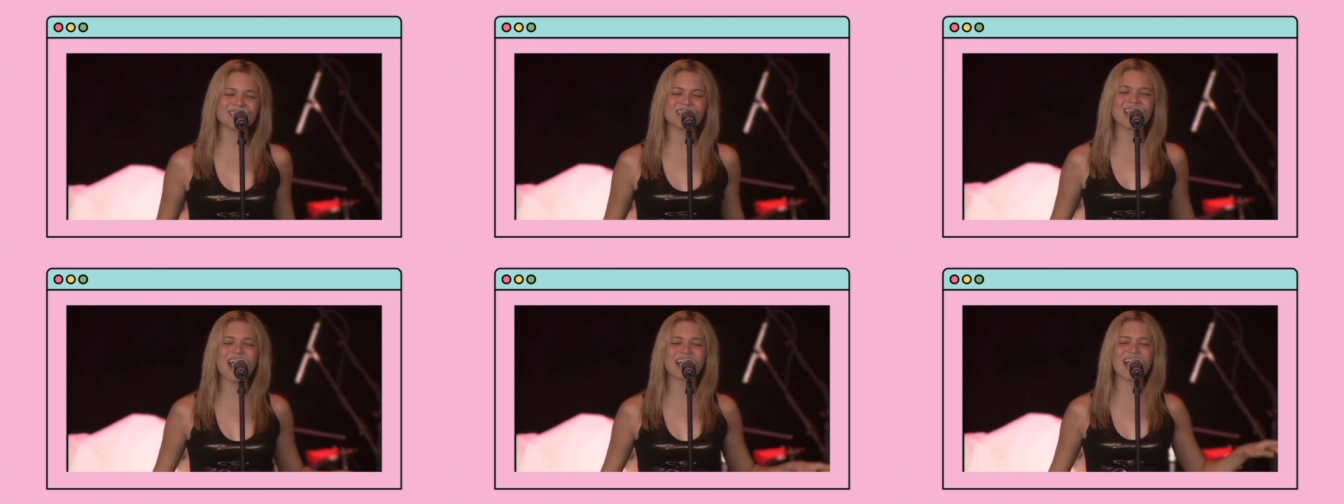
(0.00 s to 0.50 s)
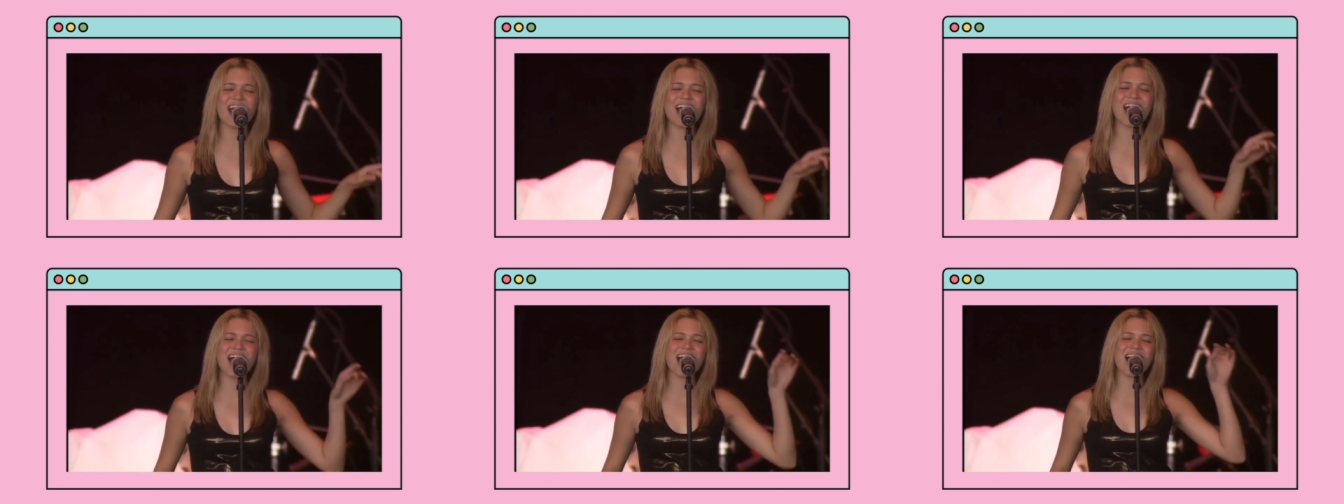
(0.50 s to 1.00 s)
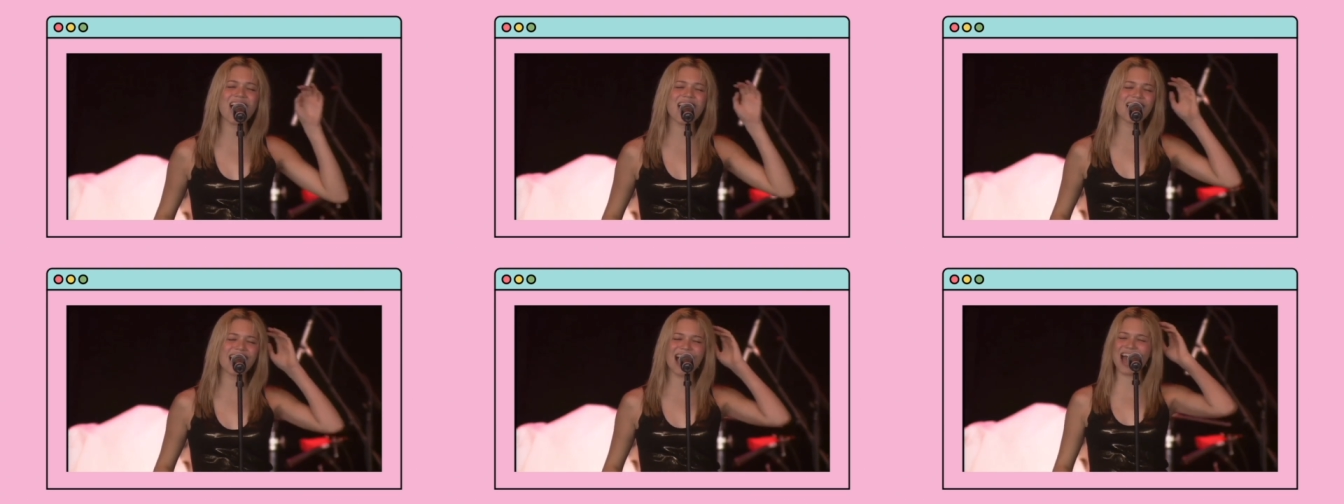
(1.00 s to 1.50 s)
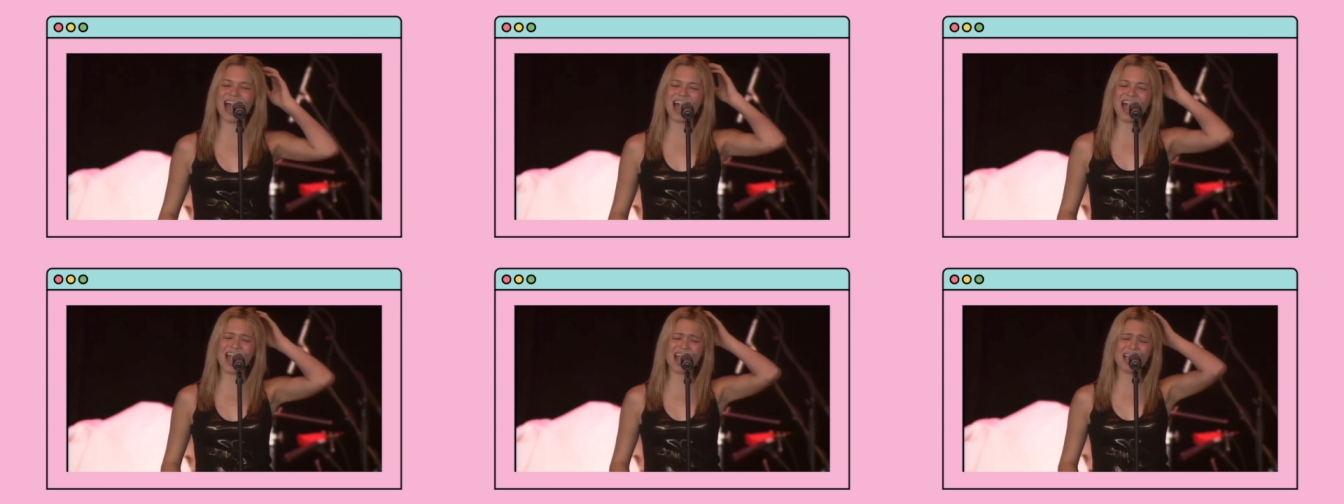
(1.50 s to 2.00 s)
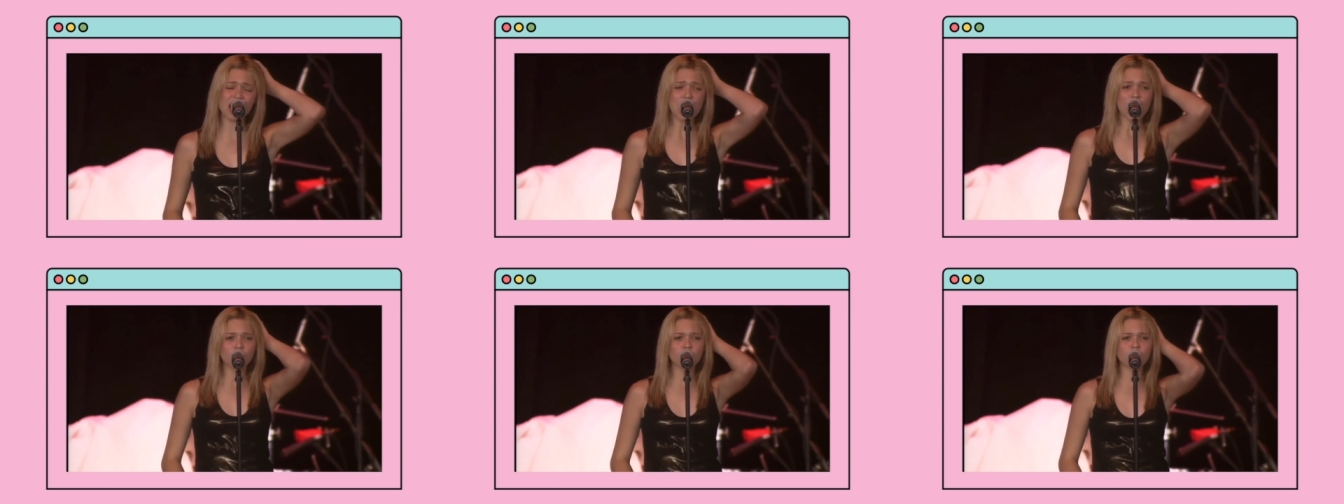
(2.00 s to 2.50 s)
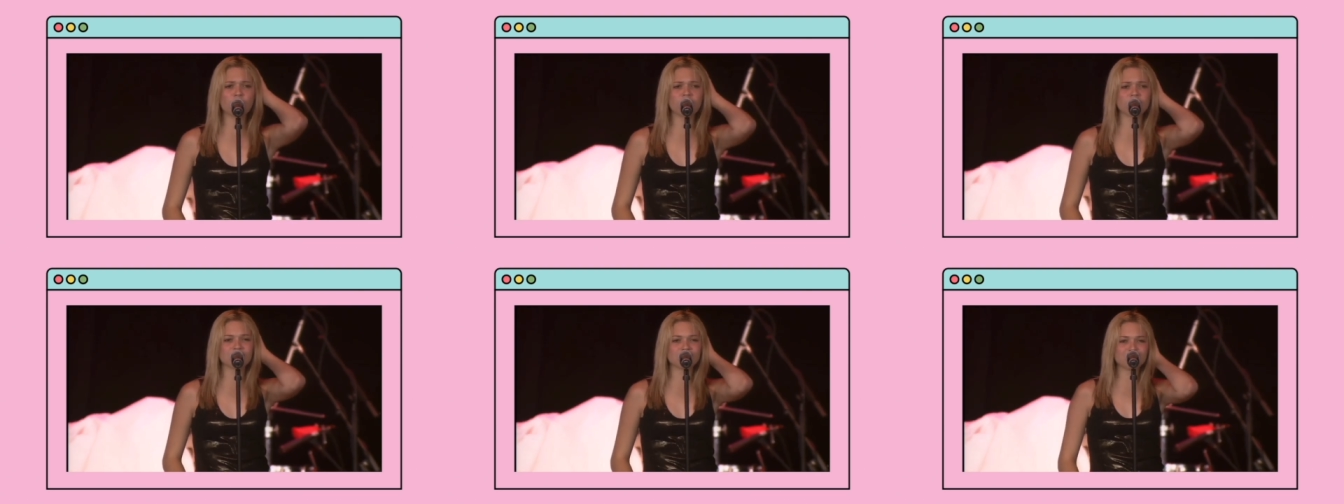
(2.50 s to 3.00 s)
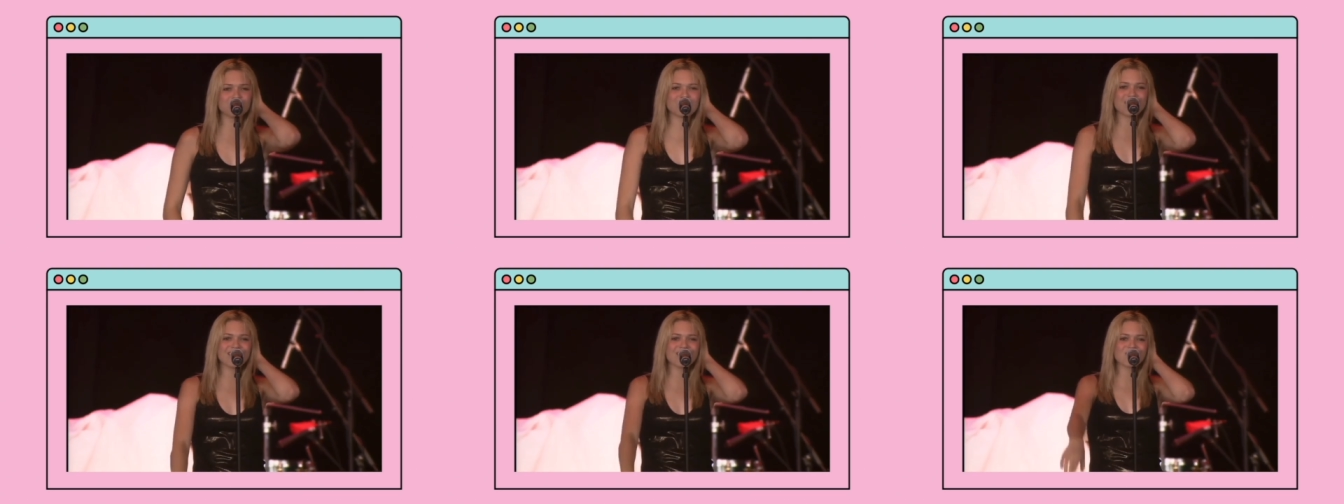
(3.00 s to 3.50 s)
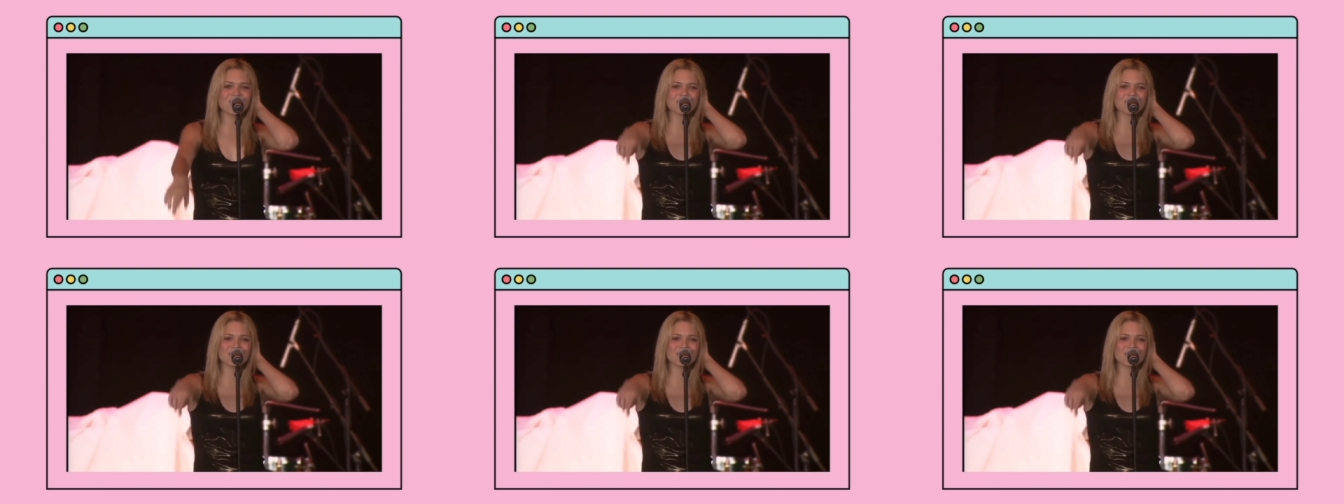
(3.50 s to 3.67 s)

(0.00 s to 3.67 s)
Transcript: However, I think it's admirable that they have all found their own